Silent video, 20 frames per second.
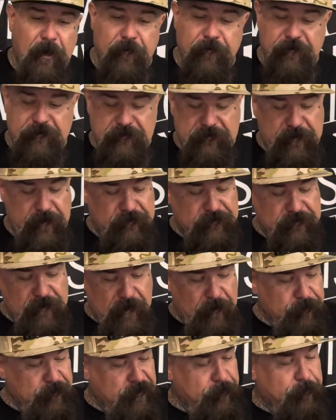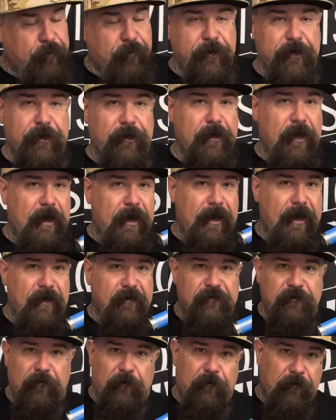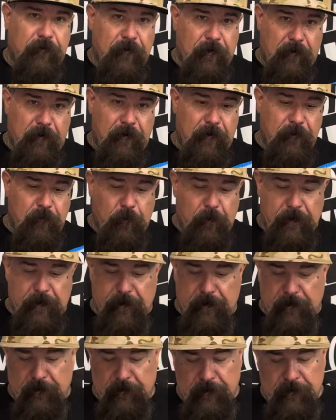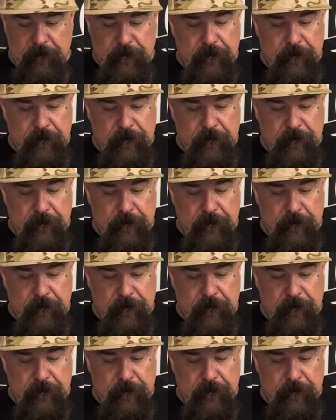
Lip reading: These things come complete, axle, hardware,